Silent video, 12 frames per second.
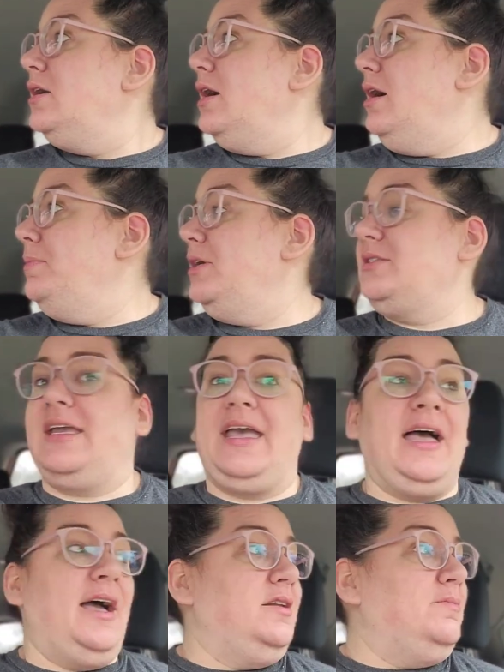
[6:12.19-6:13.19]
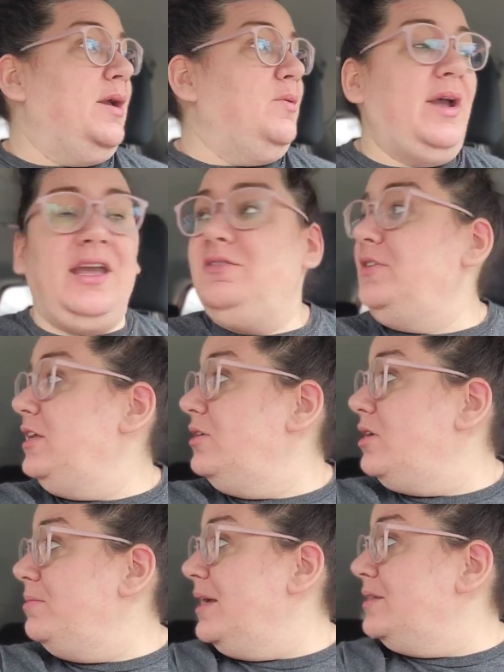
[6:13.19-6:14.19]
uh, because I had my weigh-in video
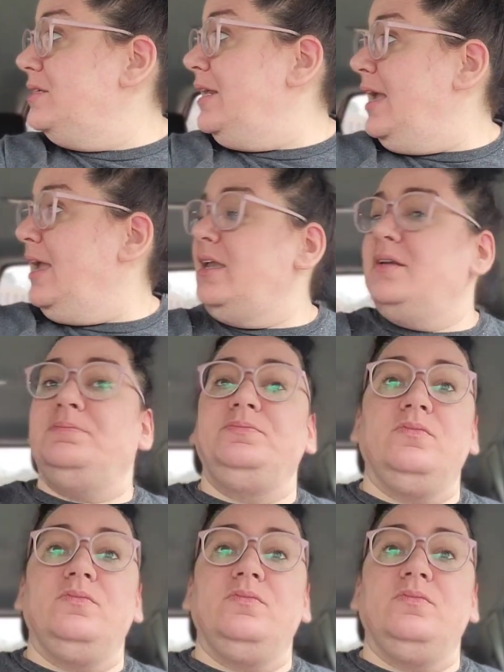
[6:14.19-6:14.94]
come out today.